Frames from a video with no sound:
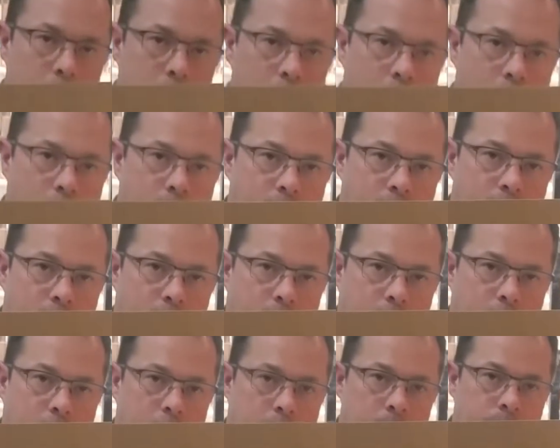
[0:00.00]
or
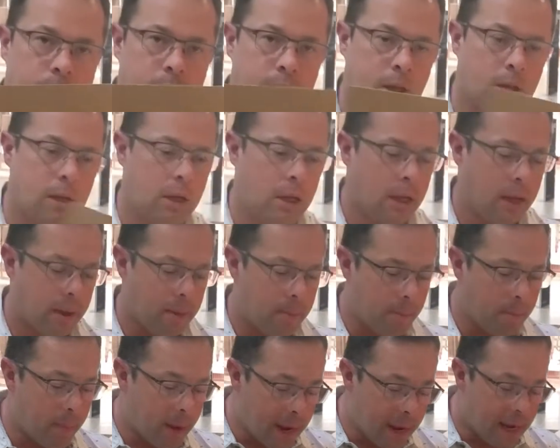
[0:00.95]
vertical.
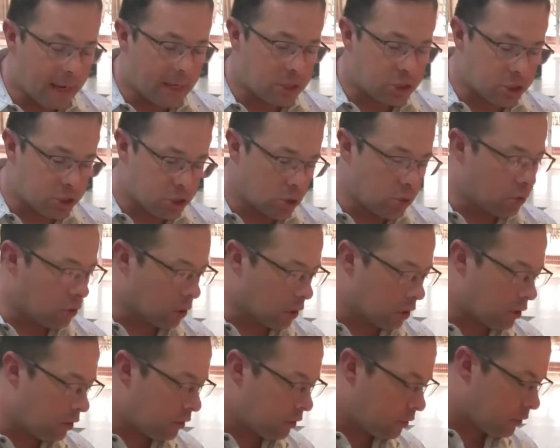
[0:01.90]
Make
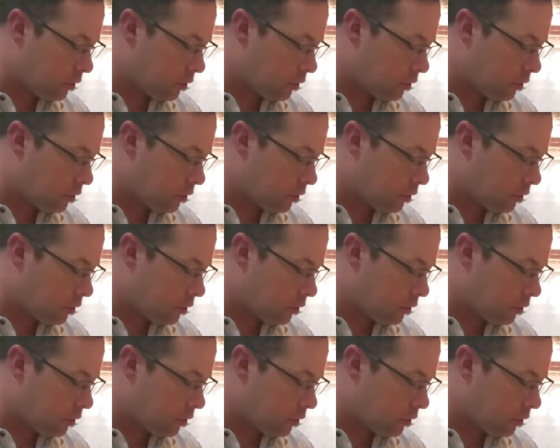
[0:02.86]
sure